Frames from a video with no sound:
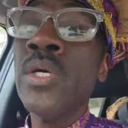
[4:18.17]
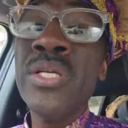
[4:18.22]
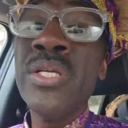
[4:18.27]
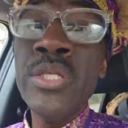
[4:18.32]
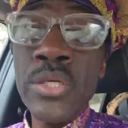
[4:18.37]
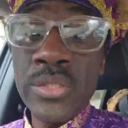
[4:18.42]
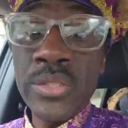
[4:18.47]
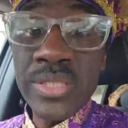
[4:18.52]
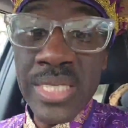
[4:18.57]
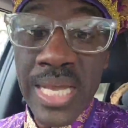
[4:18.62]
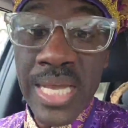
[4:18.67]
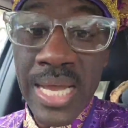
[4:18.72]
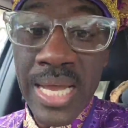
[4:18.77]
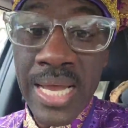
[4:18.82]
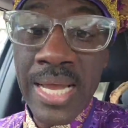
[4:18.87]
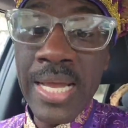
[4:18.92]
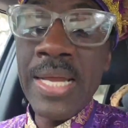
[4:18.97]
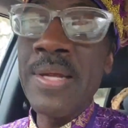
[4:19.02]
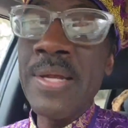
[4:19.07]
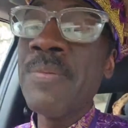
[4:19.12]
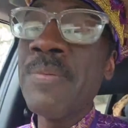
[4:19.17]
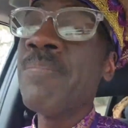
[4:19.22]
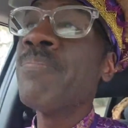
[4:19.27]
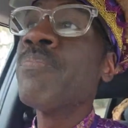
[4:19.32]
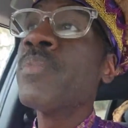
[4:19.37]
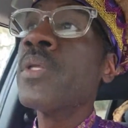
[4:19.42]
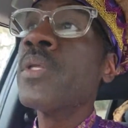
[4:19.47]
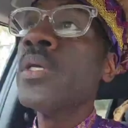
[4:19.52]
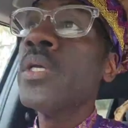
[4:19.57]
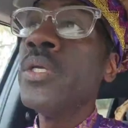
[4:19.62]
your time,
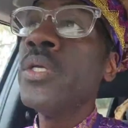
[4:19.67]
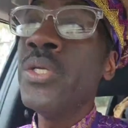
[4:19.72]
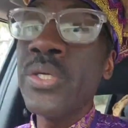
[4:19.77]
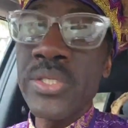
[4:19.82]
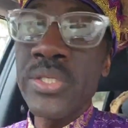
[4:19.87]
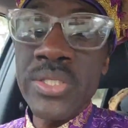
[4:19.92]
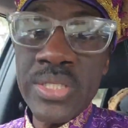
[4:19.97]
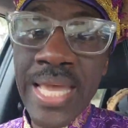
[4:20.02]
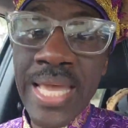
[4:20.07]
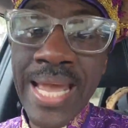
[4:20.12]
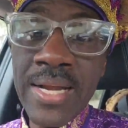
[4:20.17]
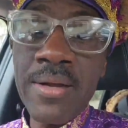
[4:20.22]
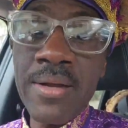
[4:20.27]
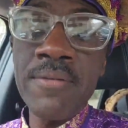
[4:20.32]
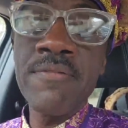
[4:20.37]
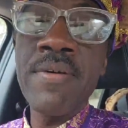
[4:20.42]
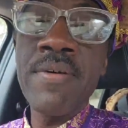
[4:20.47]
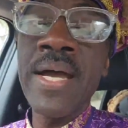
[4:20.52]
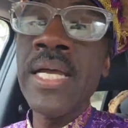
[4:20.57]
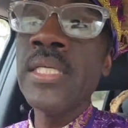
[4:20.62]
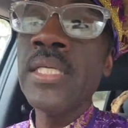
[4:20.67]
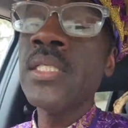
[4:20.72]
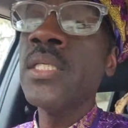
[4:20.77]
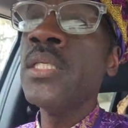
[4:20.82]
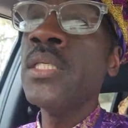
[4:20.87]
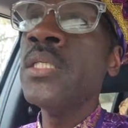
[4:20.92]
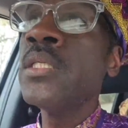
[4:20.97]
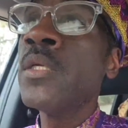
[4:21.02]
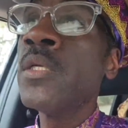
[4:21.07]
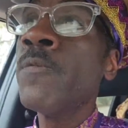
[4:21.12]
your
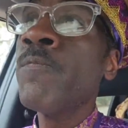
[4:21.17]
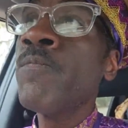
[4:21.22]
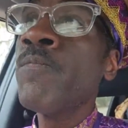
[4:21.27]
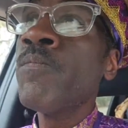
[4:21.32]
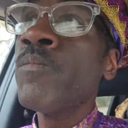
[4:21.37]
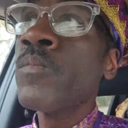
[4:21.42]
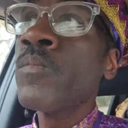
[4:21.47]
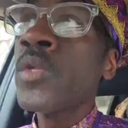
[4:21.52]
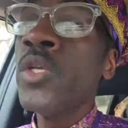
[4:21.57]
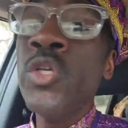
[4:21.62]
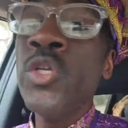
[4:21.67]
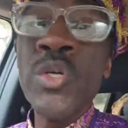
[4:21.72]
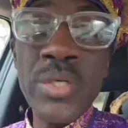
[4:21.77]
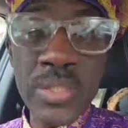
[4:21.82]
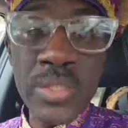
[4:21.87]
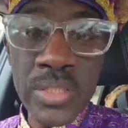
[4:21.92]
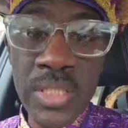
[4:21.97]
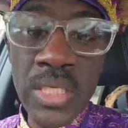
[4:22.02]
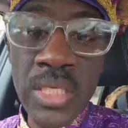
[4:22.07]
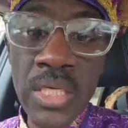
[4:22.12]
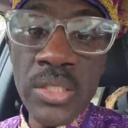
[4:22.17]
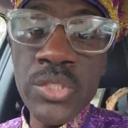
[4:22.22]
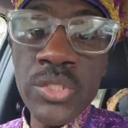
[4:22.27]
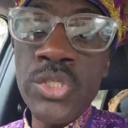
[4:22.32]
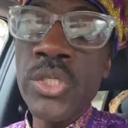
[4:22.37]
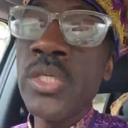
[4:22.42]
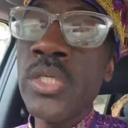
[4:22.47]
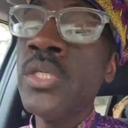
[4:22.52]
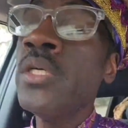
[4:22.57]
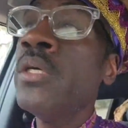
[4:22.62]
sacrifices, your
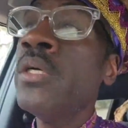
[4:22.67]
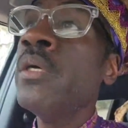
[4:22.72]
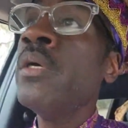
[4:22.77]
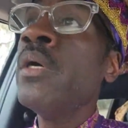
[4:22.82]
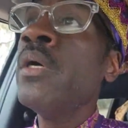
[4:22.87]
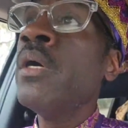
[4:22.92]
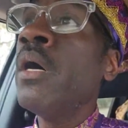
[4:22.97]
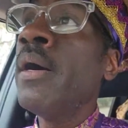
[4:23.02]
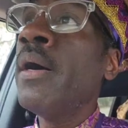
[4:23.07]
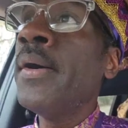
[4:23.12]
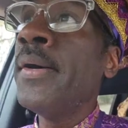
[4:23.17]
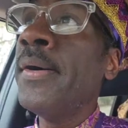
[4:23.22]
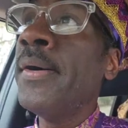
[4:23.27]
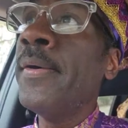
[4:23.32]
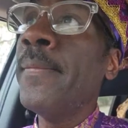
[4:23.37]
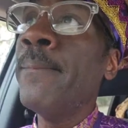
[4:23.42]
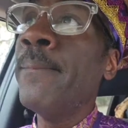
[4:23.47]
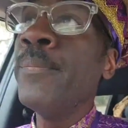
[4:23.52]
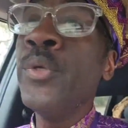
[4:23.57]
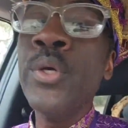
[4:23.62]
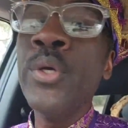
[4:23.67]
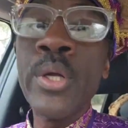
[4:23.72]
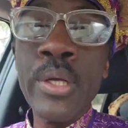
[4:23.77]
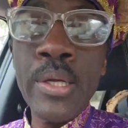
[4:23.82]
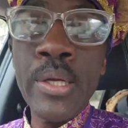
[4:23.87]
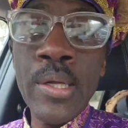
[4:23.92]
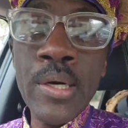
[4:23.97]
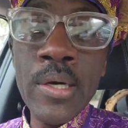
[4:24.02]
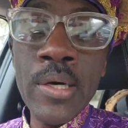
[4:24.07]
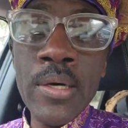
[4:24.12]
attention, your
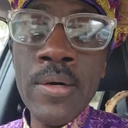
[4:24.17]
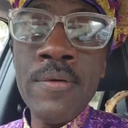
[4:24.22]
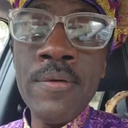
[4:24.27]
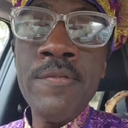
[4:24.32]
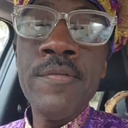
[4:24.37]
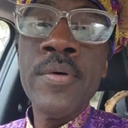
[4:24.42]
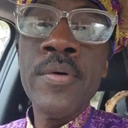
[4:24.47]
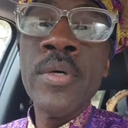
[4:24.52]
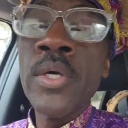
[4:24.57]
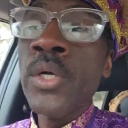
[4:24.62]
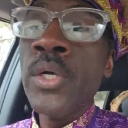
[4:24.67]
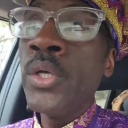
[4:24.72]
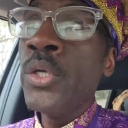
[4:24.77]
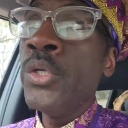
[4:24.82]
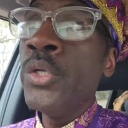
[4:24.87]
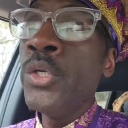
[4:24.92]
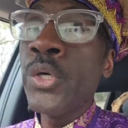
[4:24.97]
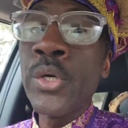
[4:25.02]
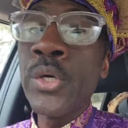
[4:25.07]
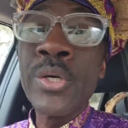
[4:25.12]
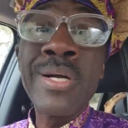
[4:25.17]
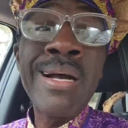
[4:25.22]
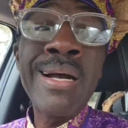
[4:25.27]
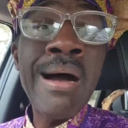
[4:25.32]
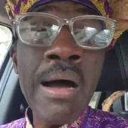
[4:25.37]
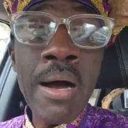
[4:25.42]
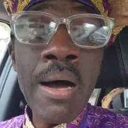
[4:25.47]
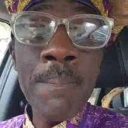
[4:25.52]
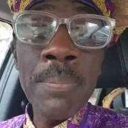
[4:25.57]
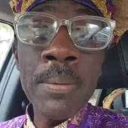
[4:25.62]
love, your
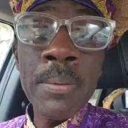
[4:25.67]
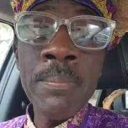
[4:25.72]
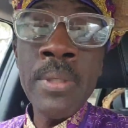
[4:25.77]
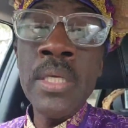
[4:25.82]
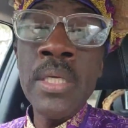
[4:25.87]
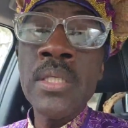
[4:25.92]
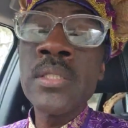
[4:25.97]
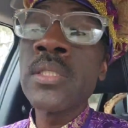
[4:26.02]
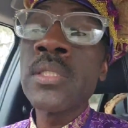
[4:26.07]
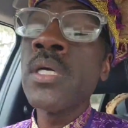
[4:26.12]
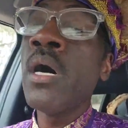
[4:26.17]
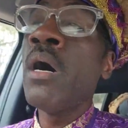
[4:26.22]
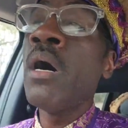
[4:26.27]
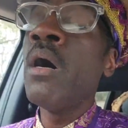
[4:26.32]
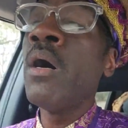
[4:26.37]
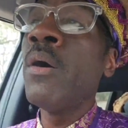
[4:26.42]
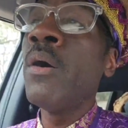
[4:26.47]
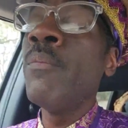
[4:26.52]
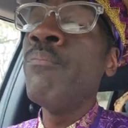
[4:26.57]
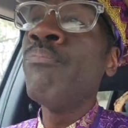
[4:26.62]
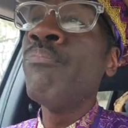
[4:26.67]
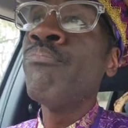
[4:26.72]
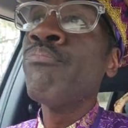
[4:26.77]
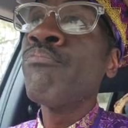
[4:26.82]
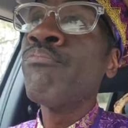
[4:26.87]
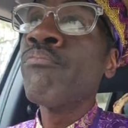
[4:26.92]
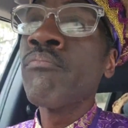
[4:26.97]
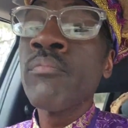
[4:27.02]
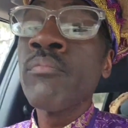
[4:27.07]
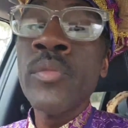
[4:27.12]
compliments,
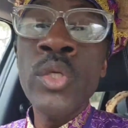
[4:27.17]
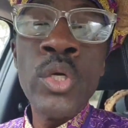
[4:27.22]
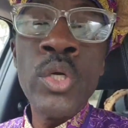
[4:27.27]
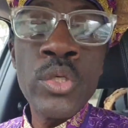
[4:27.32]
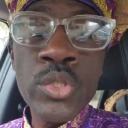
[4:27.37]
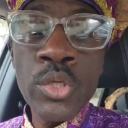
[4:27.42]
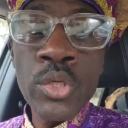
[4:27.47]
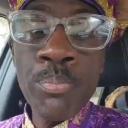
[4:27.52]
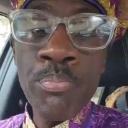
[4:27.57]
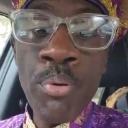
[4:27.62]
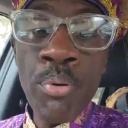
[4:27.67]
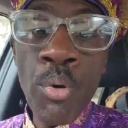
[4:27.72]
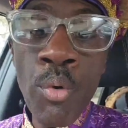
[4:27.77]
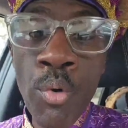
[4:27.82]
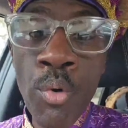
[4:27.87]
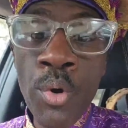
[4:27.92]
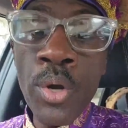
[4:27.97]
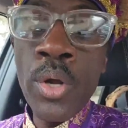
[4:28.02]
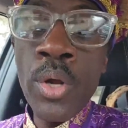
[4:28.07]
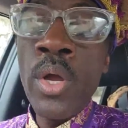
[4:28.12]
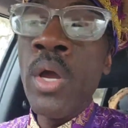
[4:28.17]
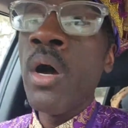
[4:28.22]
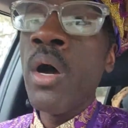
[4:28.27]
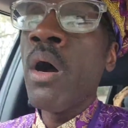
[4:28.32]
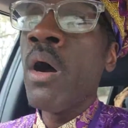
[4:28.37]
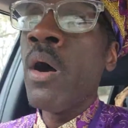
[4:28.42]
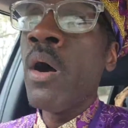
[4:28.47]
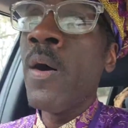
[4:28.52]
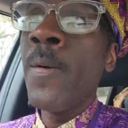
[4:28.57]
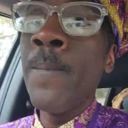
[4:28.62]
your support,
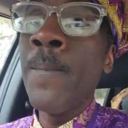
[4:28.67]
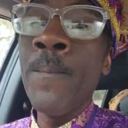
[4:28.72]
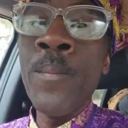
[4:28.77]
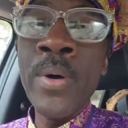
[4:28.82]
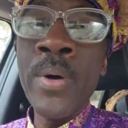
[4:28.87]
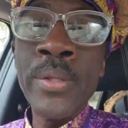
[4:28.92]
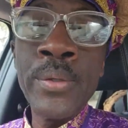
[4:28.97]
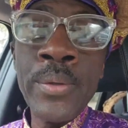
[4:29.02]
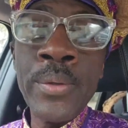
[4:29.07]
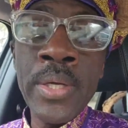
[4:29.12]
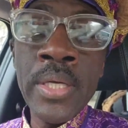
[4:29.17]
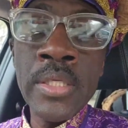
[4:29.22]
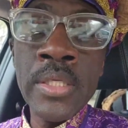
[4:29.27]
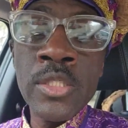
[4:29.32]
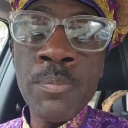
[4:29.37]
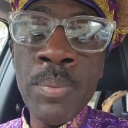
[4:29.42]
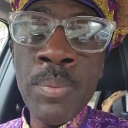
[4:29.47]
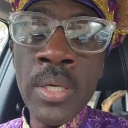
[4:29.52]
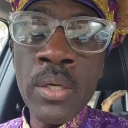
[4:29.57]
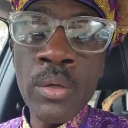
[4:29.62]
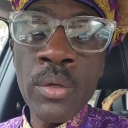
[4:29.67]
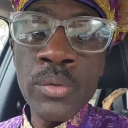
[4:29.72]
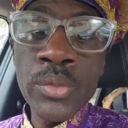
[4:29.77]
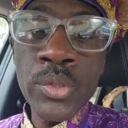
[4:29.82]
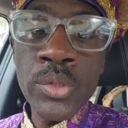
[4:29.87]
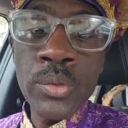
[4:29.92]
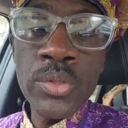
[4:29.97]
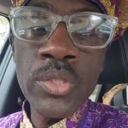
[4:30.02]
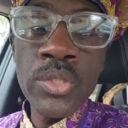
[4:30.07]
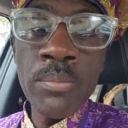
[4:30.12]
whether it has been on
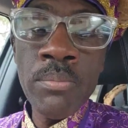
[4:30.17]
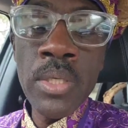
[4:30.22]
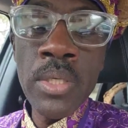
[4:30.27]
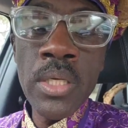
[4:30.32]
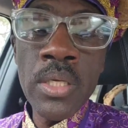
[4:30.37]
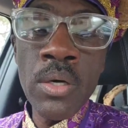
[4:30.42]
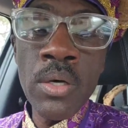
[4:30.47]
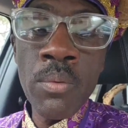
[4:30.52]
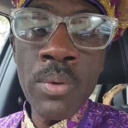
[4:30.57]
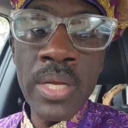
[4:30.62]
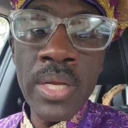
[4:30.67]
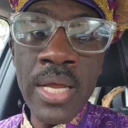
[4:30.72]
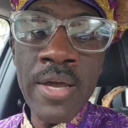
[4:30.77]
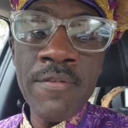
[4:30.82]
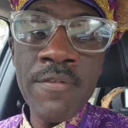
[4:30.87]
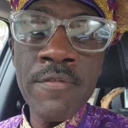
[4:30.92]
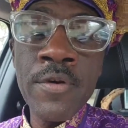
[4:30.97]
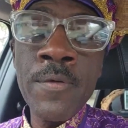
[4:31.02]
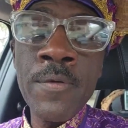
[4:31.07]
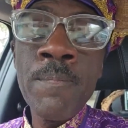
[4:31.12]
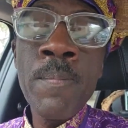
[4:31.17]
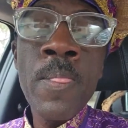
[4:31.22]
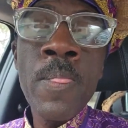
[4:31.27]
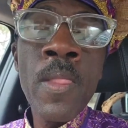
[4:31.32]
social media or whatever,